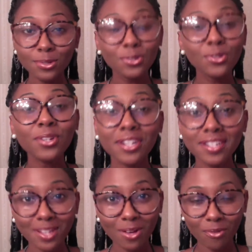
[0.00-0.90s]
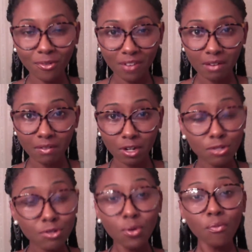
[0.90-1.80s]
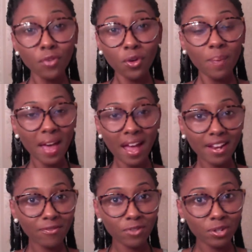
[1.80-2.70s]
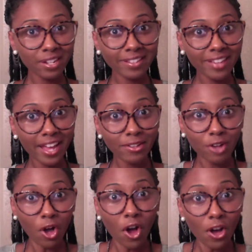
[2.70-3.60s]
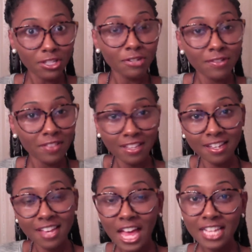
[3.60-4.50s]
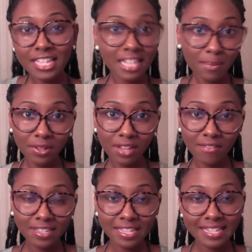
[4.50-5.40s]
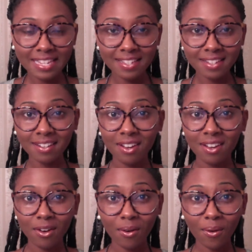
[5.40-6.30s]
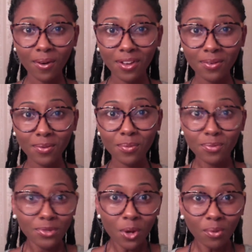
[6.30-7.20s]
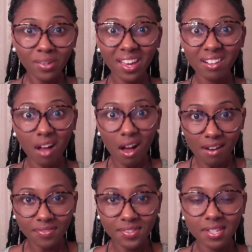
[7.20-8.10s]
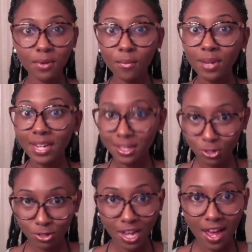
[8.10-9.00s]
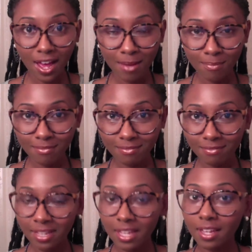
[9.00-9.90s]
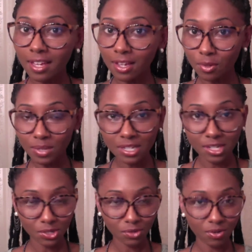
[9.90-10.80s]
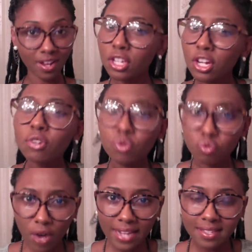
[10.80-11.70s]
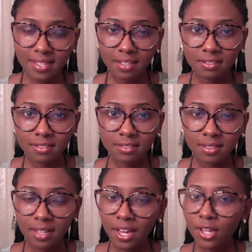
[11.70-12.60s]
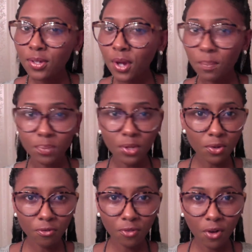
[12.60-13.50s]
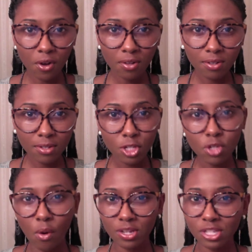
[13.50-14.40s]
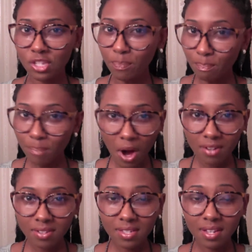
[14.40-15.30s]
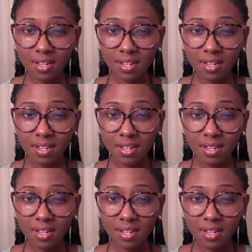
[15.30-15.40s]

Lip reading: do yourself a favor. Don't feel bad if you didn't get caught during the summer loving season or you don't get cuffed. When it's your time, it will be just right. You're great. You're beautiful. You're smart.